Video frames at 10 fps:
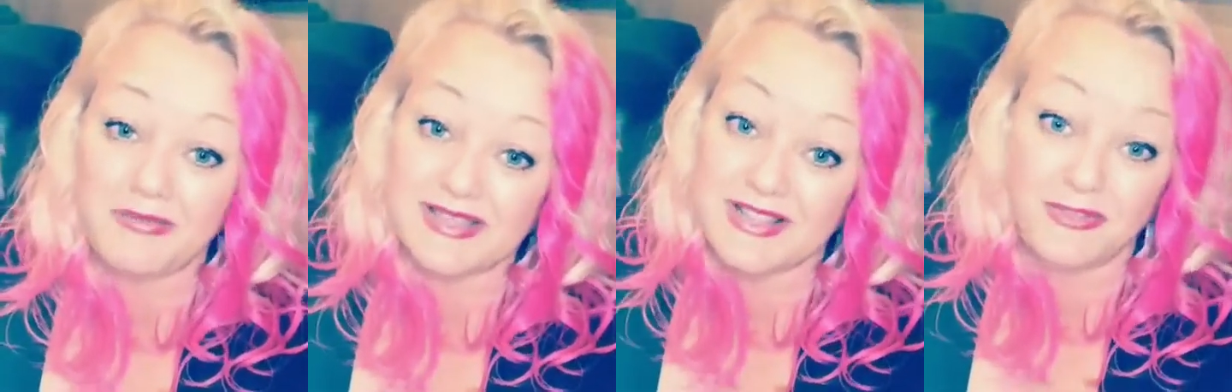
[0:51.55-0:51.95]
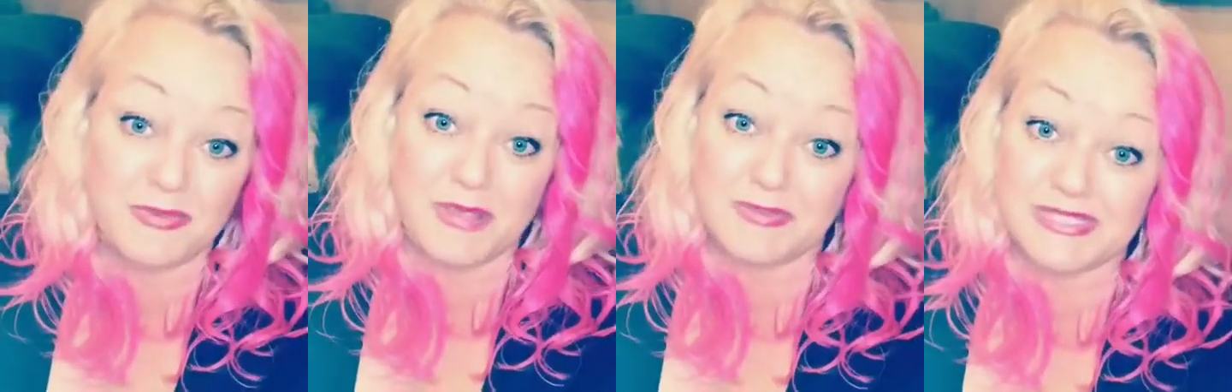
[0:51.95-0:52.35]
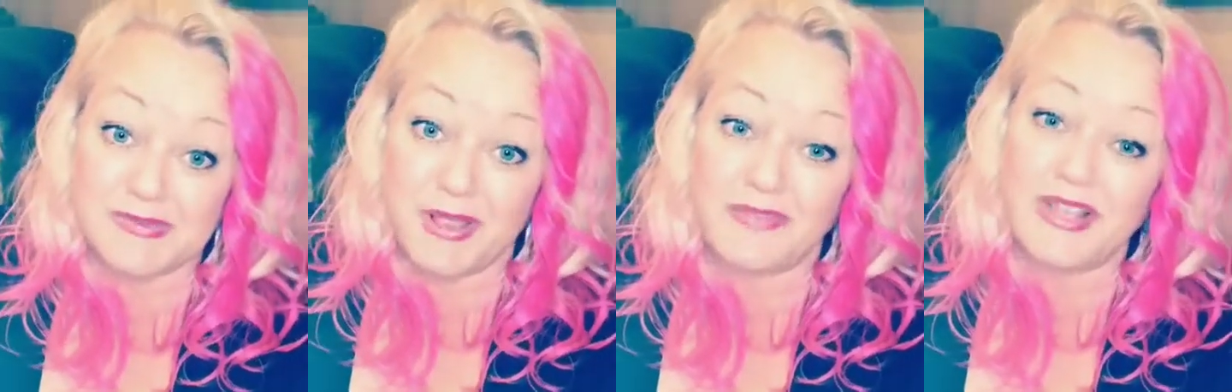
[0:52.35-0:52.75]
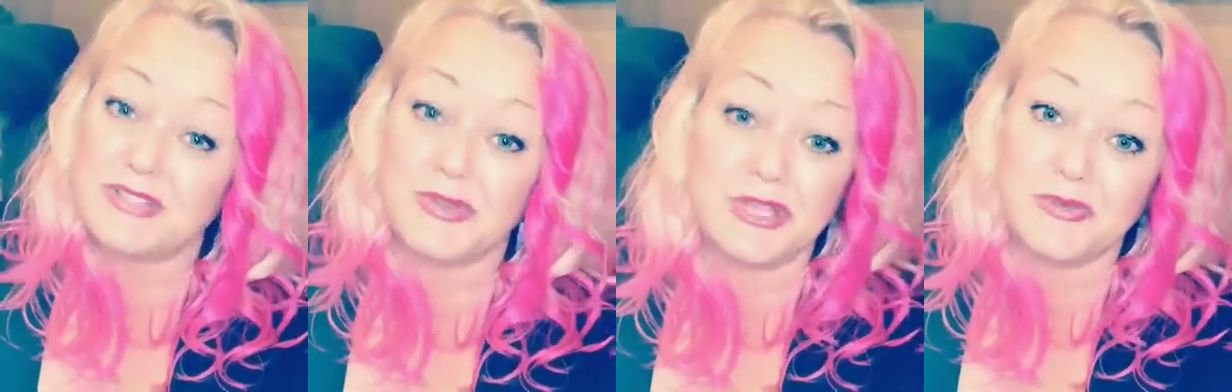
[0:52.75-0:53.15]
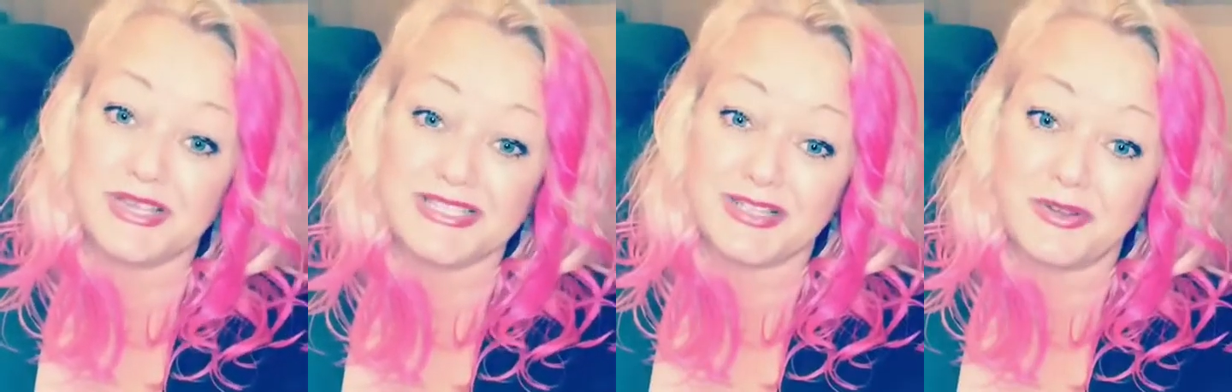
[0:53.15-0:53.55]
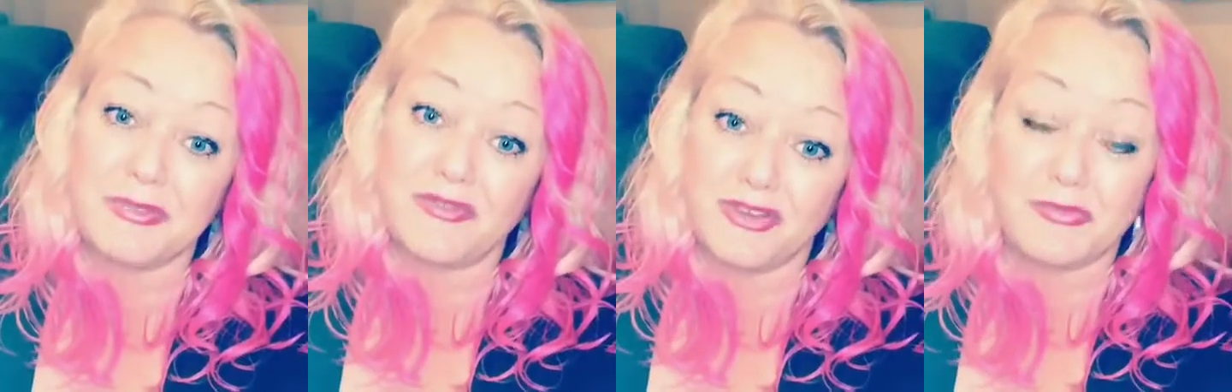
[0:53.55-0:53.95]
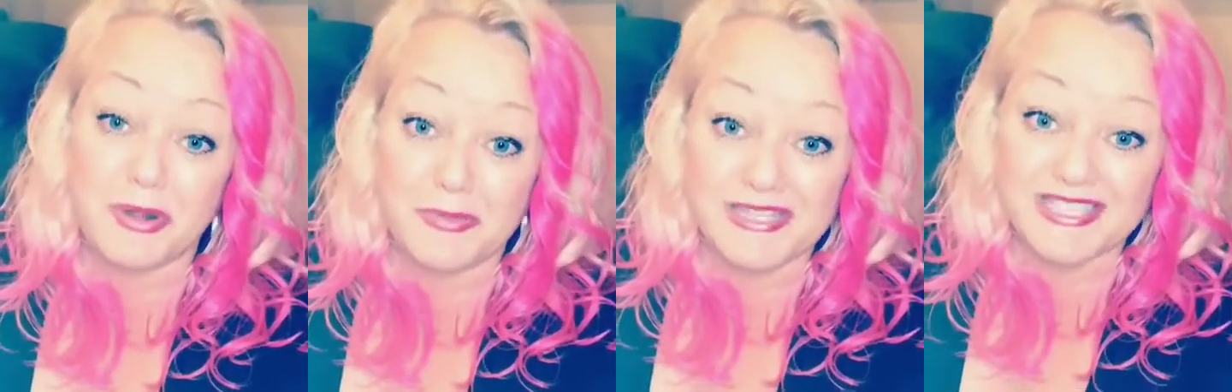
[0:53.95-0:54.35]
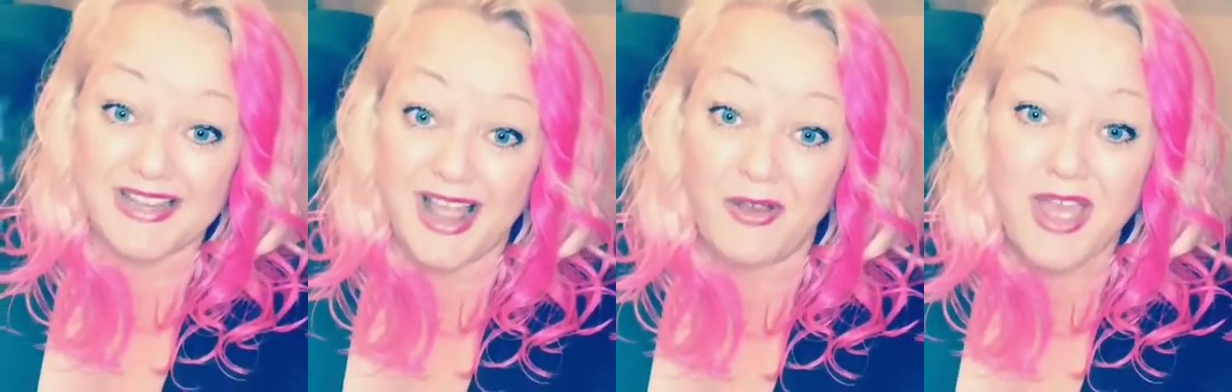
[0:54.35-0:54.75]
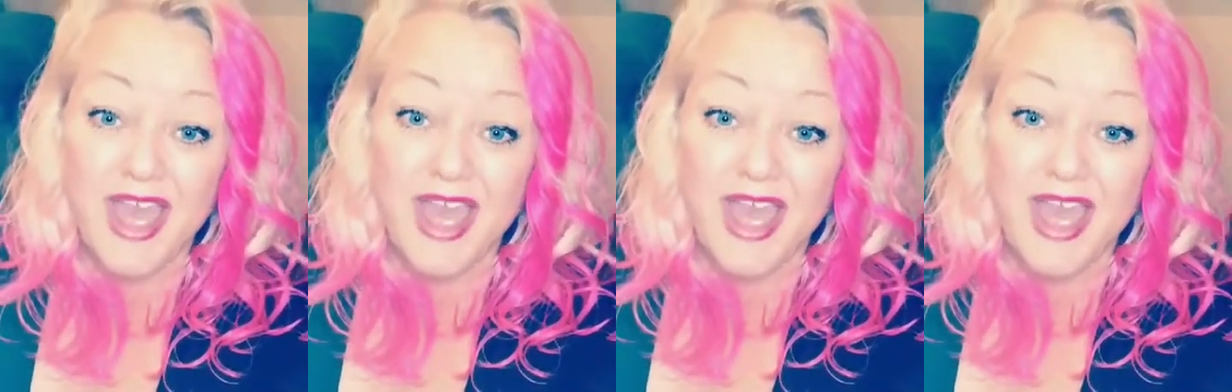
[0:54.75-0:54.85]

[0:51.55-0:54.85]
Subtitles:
It makes other people smile. If that's what you want to do, I'm giving you permission now.